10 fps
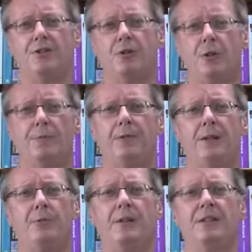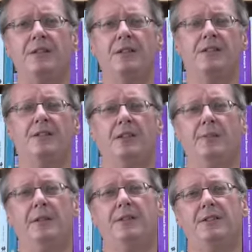So hopefully we did not talk
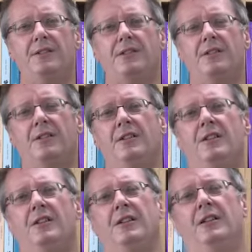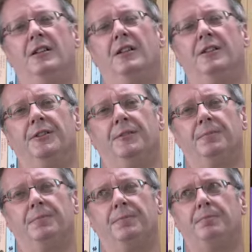about this.
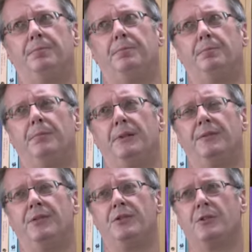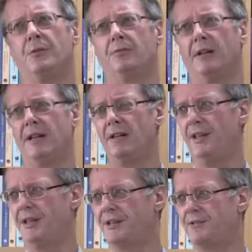But if you took a writing
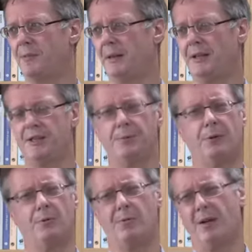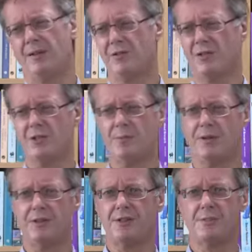class from me last spring, we might have talked
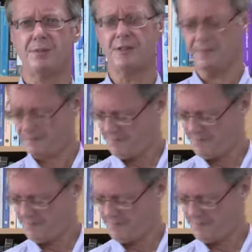about this a bit.